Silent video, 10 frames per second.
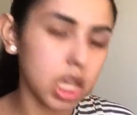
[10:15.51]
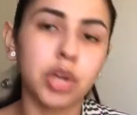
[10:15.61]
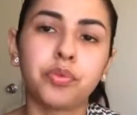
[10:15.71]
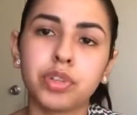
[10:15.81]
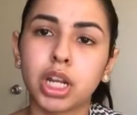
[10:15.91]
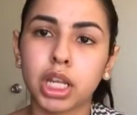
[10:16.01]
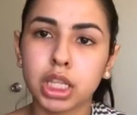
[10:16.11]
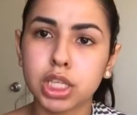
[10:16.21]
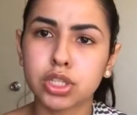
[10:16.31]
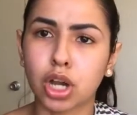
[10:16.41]
If none of
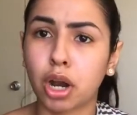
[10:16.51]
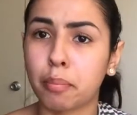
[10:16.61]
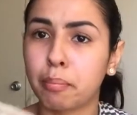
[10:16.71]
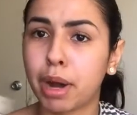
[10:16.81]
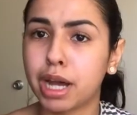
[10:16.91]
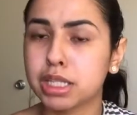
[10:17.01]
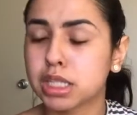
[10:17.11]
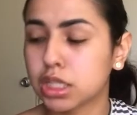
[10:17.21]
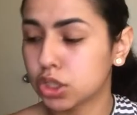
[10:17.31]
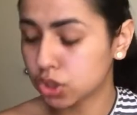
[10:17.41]
these are my
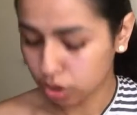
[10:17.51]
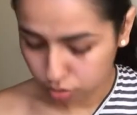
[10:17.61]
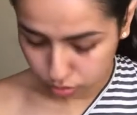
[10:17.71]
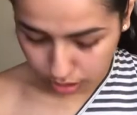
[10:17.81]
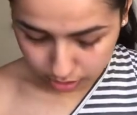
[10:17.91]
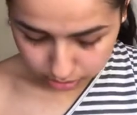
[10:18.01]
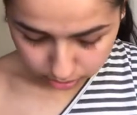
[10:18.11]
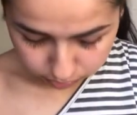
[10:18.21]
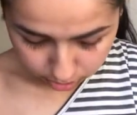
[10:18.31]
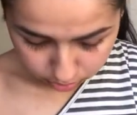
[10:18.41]
skin tone, like
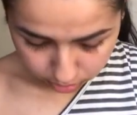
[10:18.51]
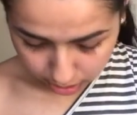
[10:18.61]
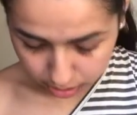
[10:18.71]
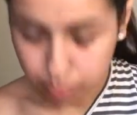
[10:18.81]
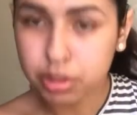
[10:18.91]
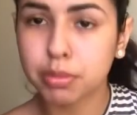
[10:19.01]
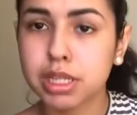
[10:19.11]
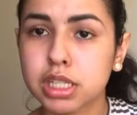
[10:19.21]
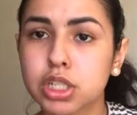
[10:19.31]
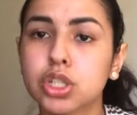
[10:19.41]
if they don't add up to my
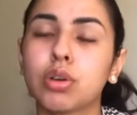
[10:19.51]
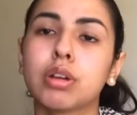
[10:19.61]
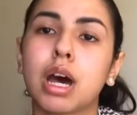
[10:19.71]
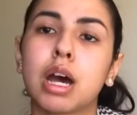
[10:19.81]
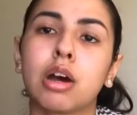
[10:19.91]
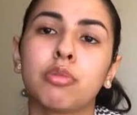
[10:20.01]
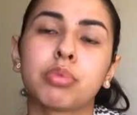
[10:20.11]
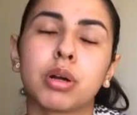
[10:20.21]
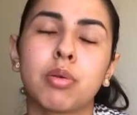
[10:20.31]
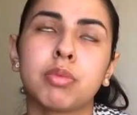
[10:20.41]
skin tone, I'll
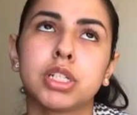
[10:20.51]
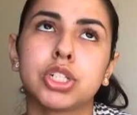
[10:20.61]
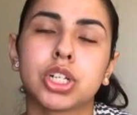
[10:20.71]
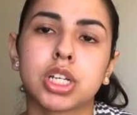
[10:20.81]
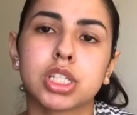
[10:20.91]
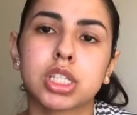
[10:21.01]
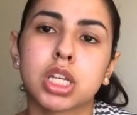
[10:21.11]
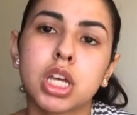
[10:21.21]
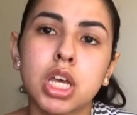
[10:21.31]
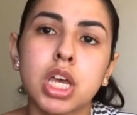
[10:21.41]
probably just
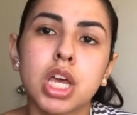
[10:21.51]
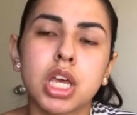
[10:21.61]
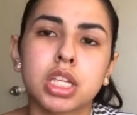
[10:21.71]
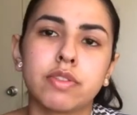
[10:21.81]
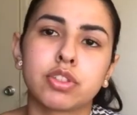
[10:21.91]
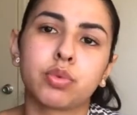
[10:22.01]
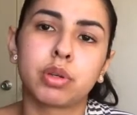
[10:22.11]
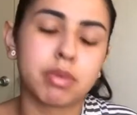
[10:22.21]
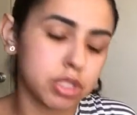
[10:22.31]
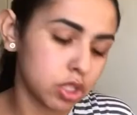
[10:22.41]
give it to one
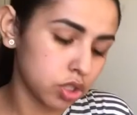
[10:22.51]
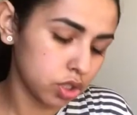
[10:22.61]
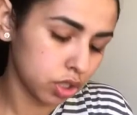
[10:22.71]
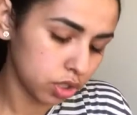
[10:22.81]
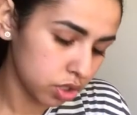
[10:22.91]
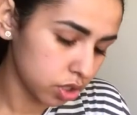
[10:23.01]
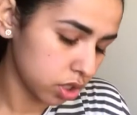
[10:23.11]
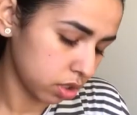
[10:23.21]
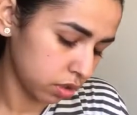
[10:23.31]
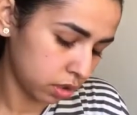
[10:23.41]
of my
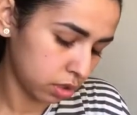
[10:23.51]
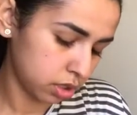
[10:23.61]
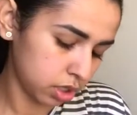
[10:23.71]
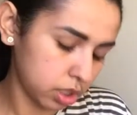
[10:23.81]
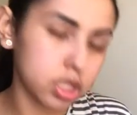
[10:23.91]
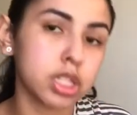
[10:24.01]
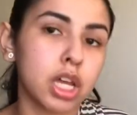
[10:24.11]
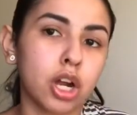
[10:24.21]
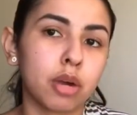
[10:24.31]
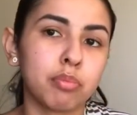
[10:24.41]
sisters since
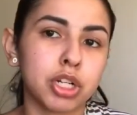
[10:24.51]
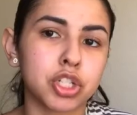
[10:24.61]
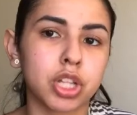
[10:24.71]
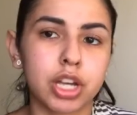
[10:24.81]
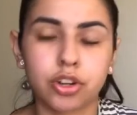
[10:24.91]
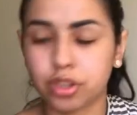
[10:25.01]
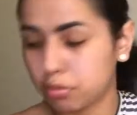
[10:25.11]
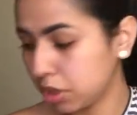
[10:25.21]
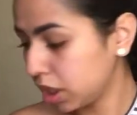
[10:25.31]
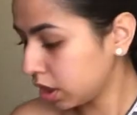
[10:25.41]
they are much lighter
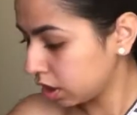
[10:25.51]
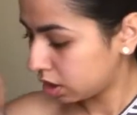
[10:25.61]
than me.